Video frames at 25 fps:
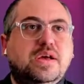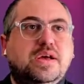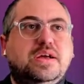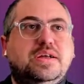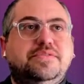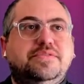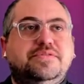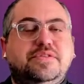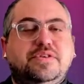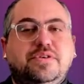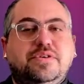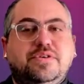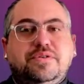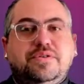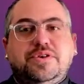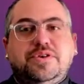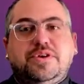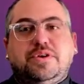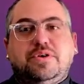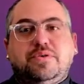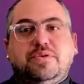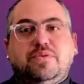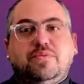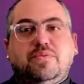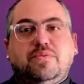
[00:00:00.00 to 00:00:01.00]
And so,
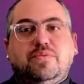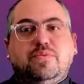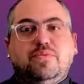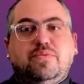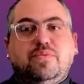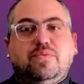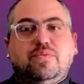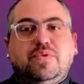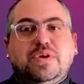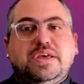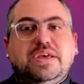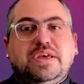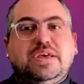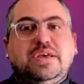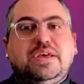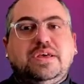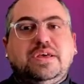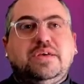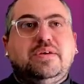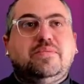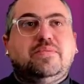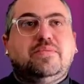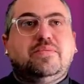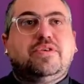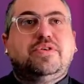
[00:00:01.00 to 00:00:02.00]

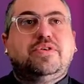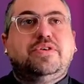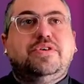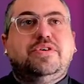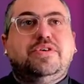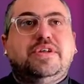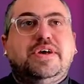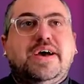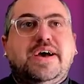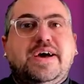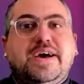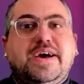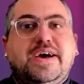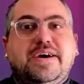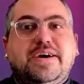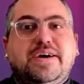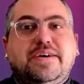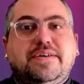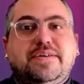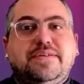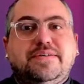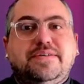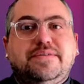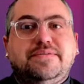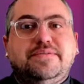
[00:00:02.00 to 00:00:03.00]
we could
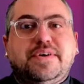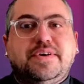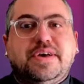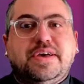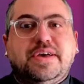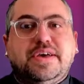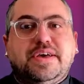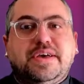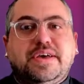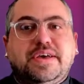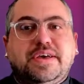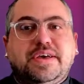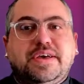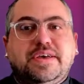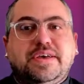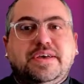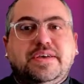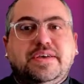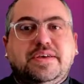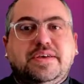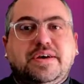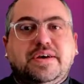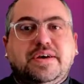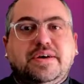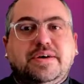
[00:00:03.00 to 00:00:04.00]
have
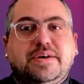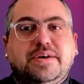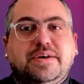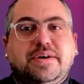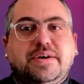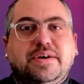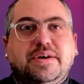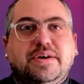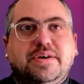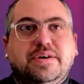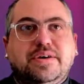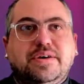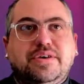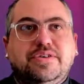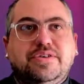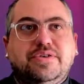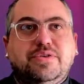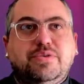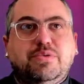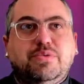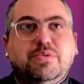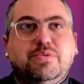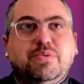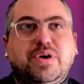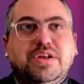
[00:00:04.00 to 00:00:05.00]

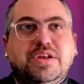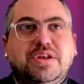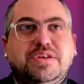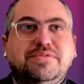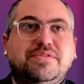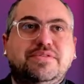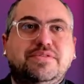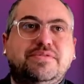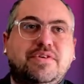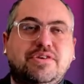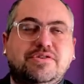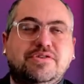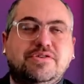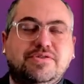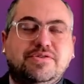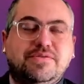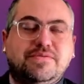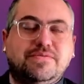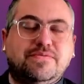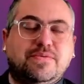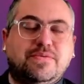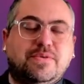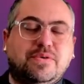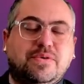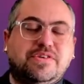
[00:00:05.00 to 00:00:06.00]
you'd want to use a function
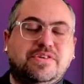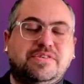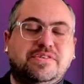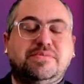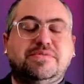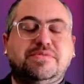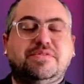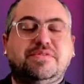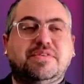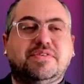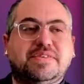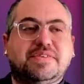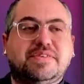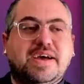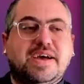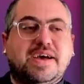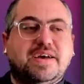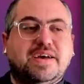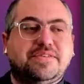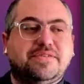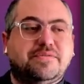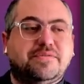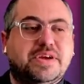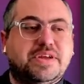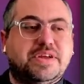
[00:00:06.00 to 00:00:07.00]
for a specific
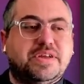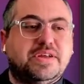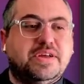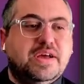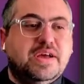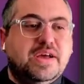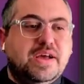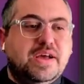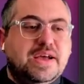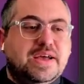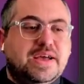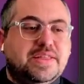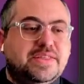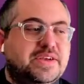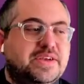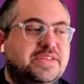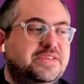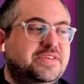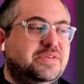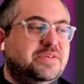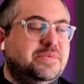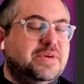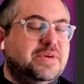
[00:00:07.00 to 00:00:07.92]
task, right? And the idea